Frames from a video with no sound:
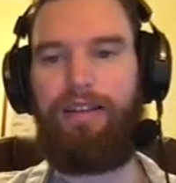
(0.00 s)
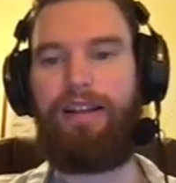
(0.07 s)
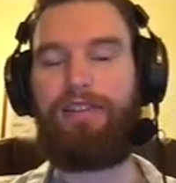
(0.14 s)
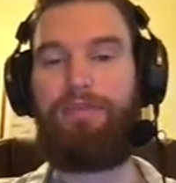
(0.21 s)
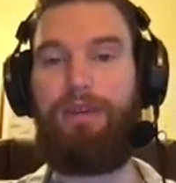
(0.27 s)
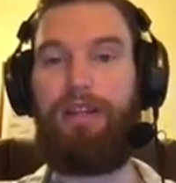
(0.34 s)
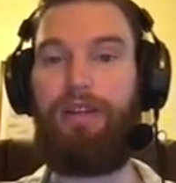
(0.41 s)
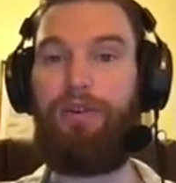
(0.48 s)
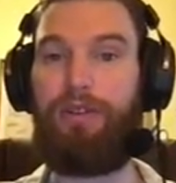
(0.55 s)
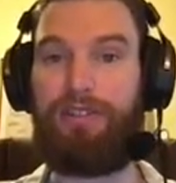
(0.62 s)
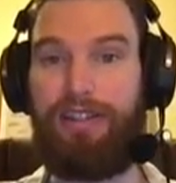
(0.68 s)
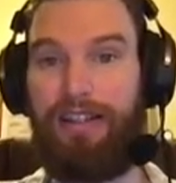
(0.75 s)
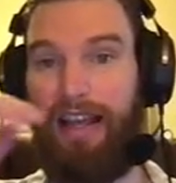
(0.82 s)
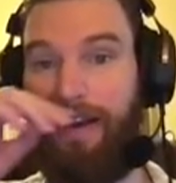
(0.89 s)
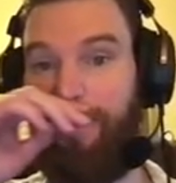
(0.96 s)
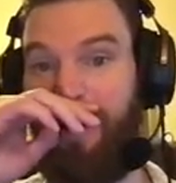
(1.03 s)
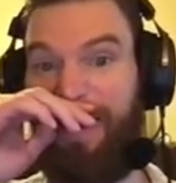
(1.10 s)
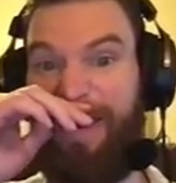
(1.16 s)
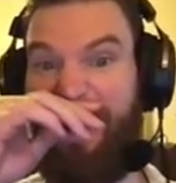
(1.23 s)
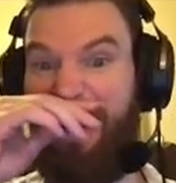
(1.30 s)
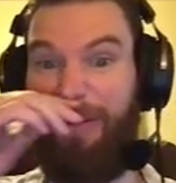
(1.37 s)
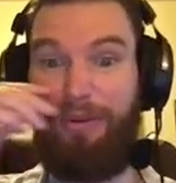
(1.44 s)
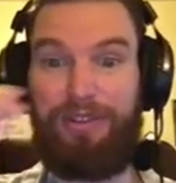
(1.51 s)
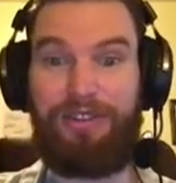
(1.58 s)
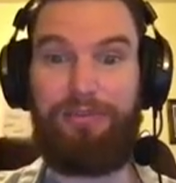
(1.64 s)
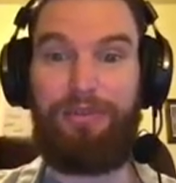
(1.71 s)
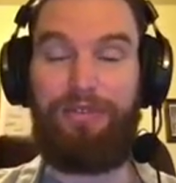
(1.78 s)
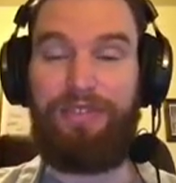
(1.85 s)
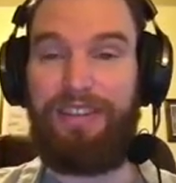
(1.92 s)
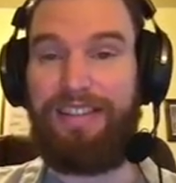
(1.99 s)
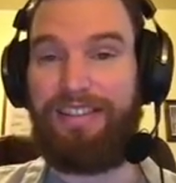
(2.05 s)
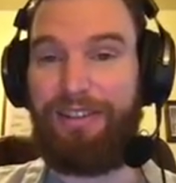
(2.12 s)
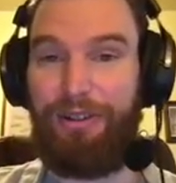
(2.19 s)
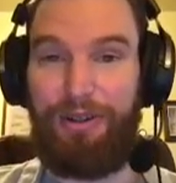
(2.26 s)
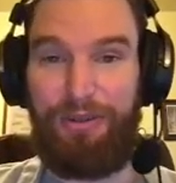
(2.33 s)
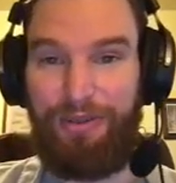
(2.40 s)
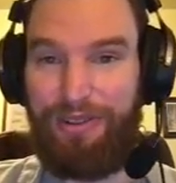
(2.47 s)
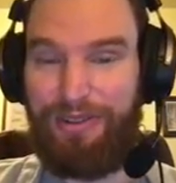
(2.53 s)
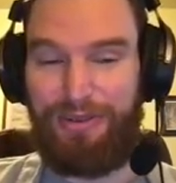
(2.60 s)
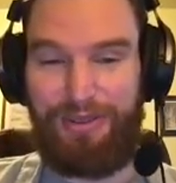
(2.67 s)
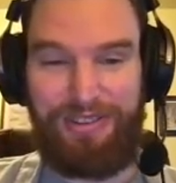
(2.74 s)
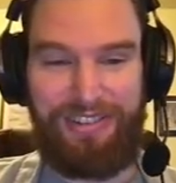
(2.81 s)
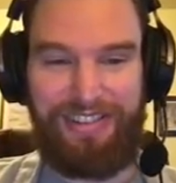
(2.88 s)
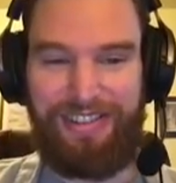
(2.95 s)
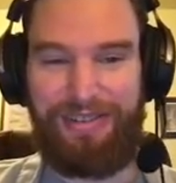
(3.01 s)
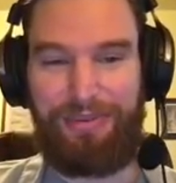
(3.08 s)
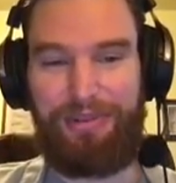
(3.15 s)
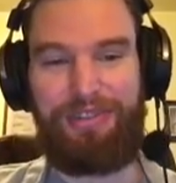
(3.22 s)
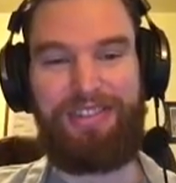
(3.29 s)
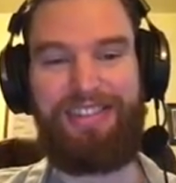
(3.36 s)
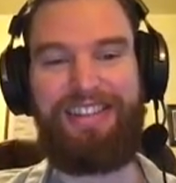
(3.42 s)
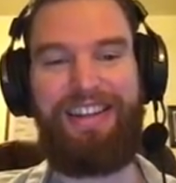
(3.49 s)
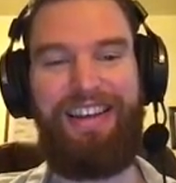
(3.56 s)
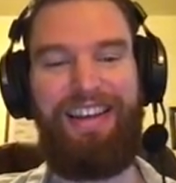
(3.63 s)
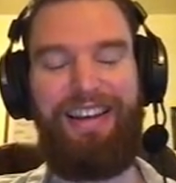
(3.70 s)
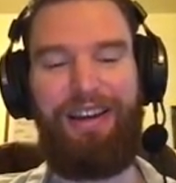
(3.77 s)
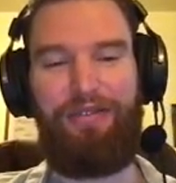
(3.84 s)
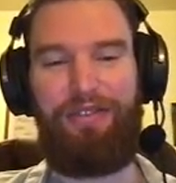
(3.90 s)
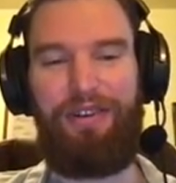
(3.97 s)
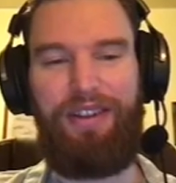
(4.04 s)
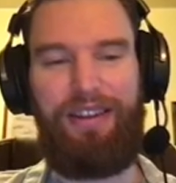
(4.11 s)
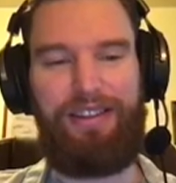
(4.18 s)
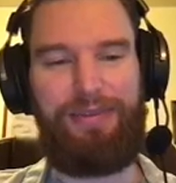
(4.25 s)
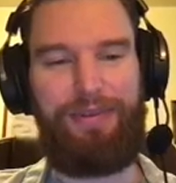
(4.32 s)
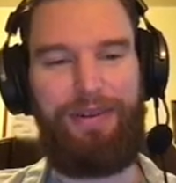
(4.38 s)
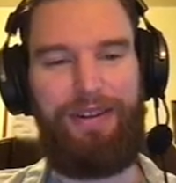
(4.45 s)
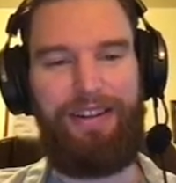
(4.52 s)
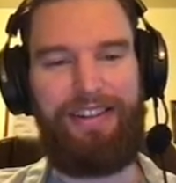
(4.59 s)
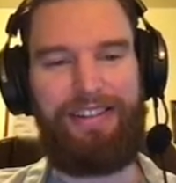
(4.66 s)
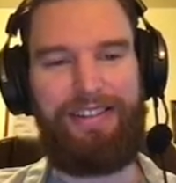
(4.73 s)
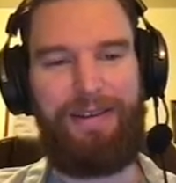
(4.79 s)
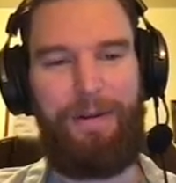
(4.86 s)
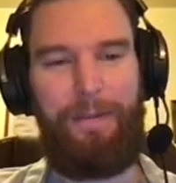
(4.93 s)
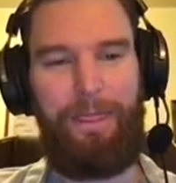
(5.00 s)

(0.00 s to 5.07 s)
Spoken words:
That's me noticing that right now with some of these learning resources, which is a funny experience.